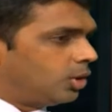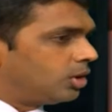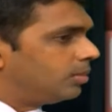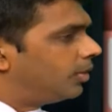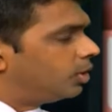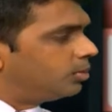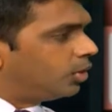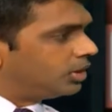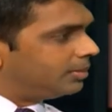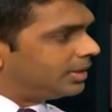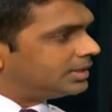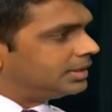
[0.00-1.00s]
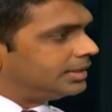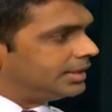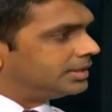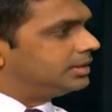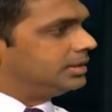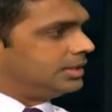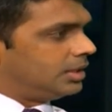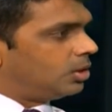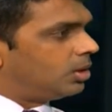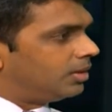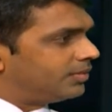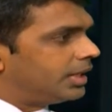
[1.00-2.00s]
talk about body mass indexes and
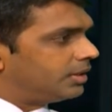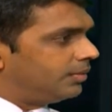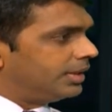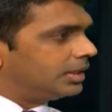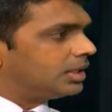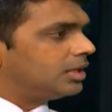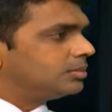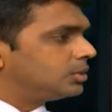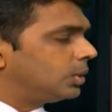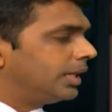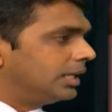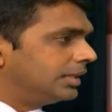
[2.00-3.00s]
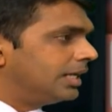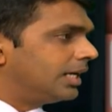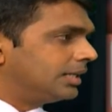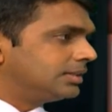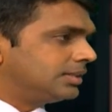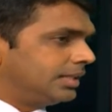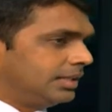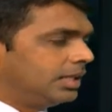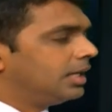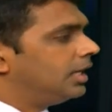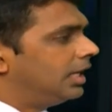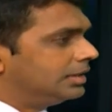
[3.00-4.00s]
all of that when it comes to healthy diets and
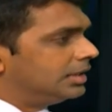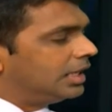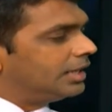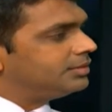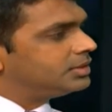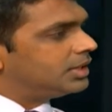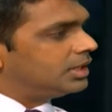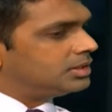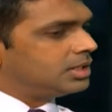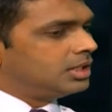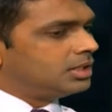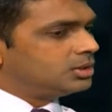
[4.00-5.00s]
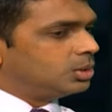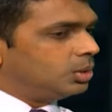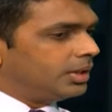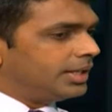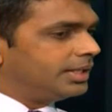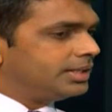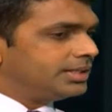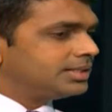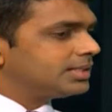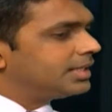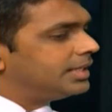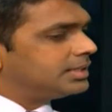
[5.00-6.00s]
healthy lifestyles. So, in
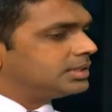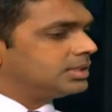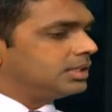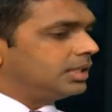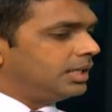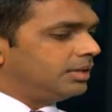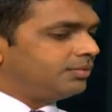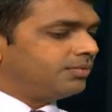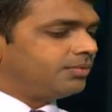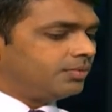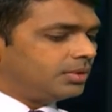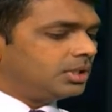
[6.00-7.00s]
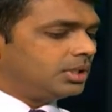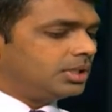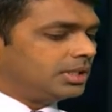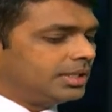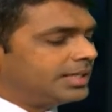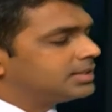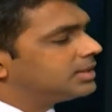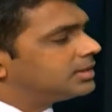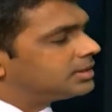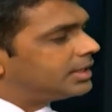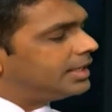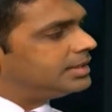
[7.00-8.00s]
this case, if a
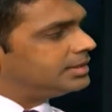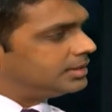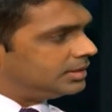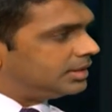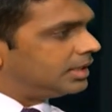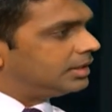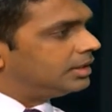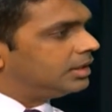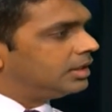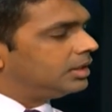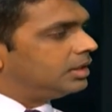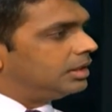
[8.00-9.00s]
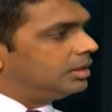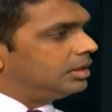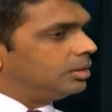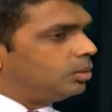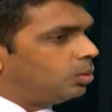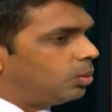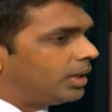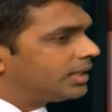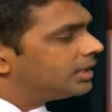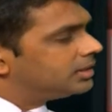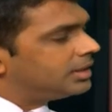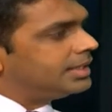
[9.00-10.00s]
DEXA scan is done, what
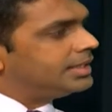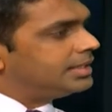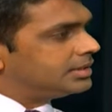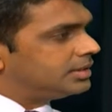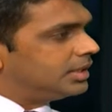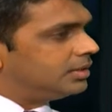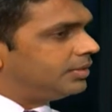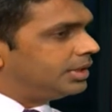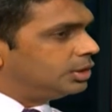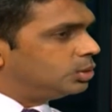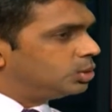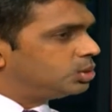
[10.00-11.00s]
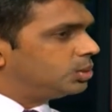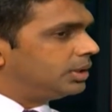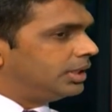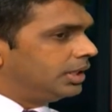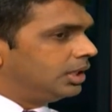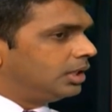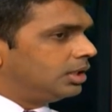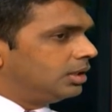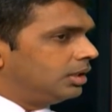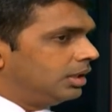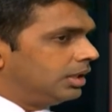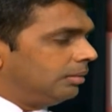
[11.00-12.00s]
are the readings that we usually,
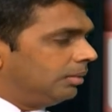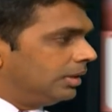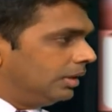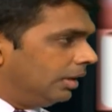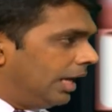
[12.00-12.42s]
what